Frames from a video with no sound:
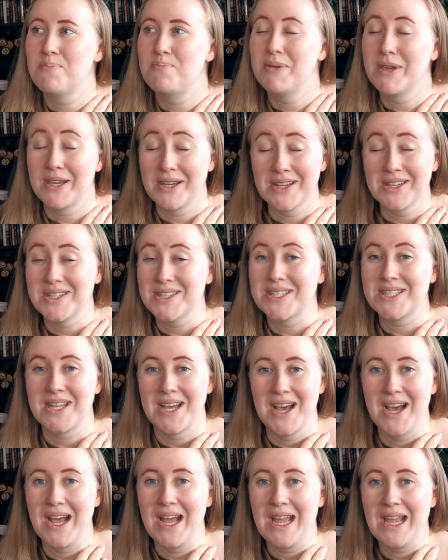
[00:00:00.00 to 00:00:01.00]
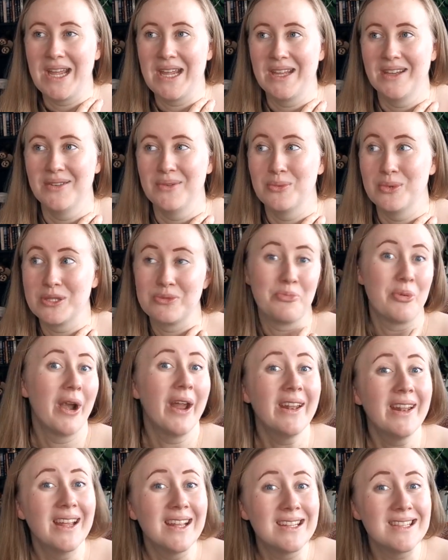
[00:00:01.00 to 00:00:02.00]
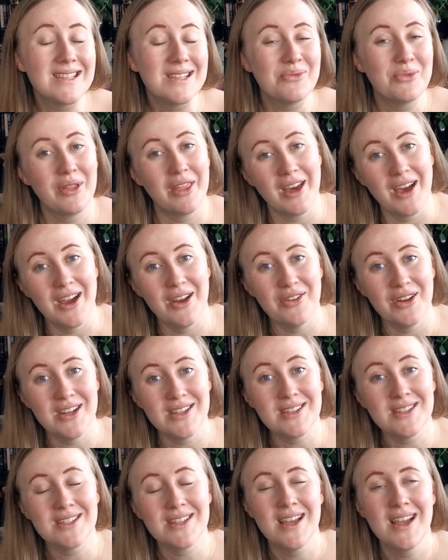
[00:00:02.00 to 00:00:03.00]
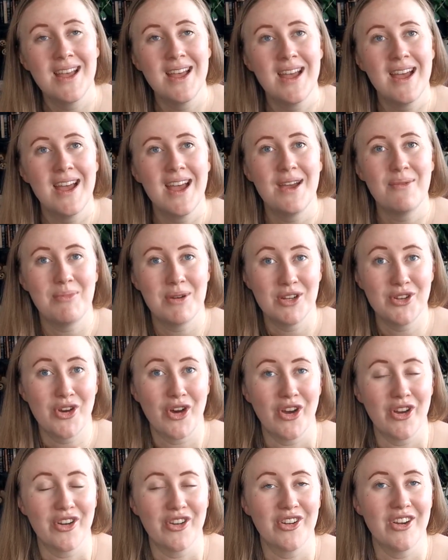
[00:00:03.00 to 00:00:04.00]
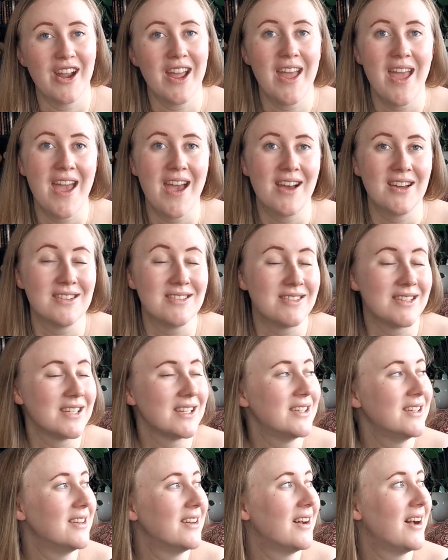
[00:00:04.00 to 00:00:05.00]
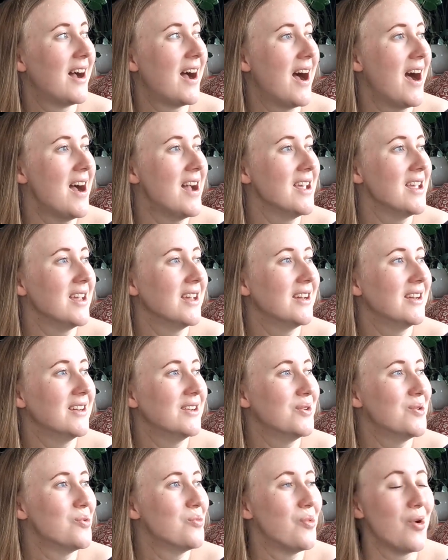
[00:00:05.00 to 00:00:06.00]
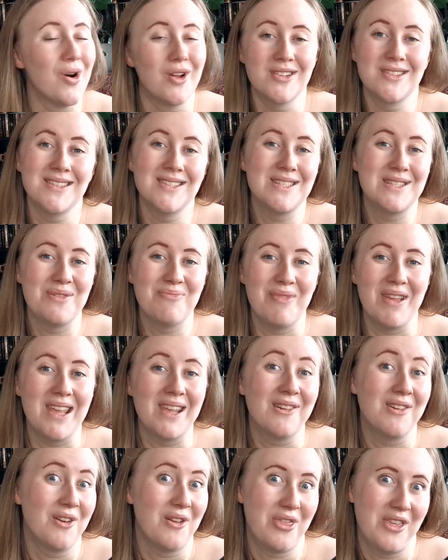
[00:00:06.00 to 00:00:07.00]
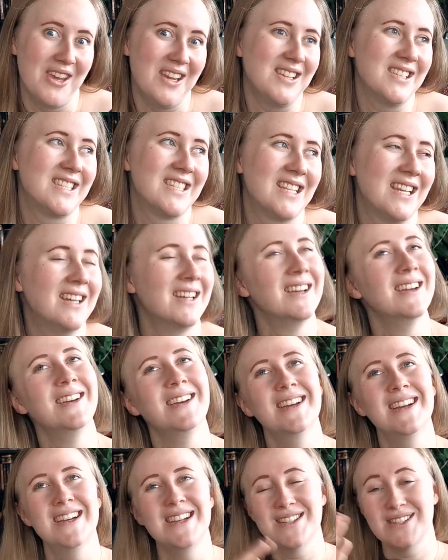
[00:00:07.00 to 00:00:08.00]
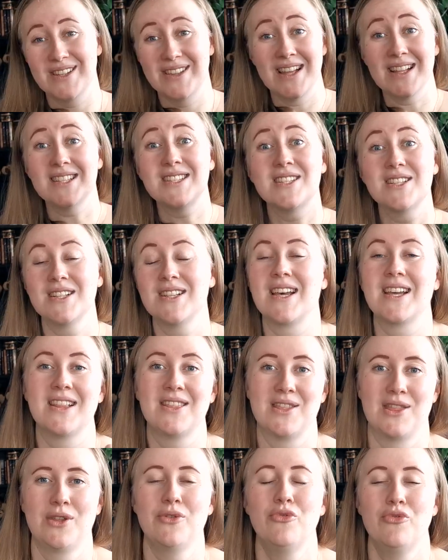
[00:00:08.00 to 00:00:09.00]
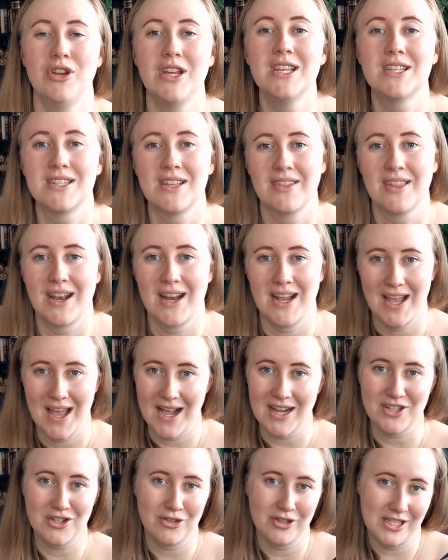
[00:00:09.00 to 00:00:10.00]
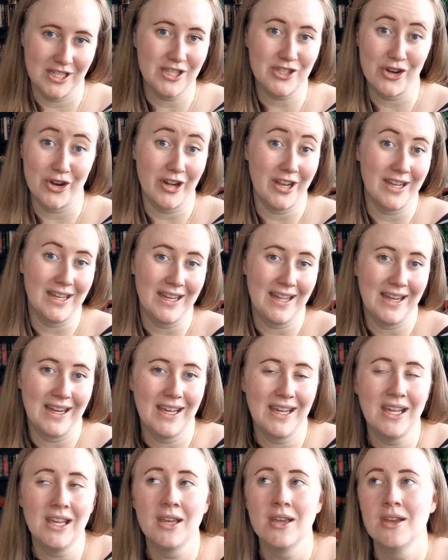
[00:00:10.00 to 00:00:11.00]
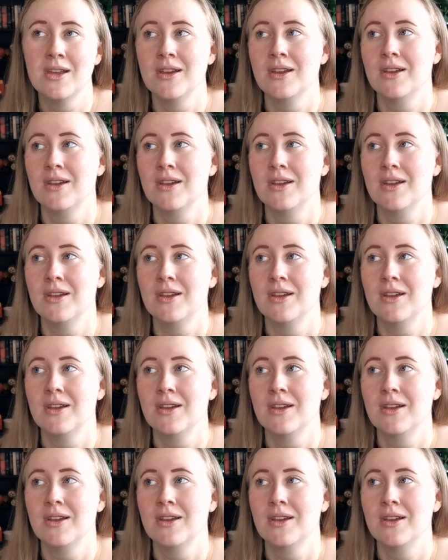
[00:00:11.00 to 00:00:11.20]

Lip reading: because I was pregnant with Iris, my daughter, and I wanted to make her things. So that's the reason that I actually started knitting.